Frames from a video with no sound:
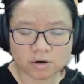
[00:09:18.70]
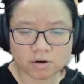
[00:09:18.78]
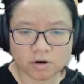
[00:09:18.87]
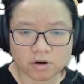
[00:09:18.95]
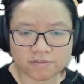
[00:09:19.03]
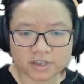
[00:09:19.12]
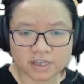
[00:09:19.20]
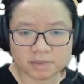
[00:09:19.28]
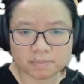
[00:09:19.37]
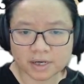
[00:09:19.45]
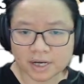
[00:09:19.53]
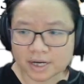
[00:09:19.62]
of E
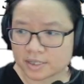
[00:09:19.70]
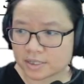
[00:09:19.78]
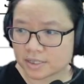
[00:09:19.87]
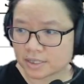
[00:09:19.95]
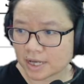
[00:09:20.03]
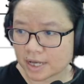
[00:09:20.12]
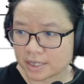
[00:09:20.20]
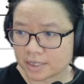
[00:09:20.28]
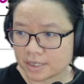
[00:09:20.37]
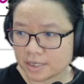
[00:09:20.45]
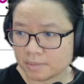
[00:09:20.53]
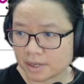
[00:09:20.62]
plus and
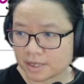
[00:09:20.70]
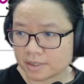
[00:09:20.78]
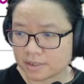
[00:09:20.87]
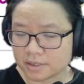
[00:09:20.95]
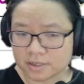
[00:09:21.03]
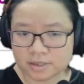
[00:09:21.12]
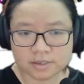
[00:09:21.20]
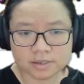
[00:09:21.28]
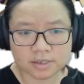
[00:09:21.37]
E minus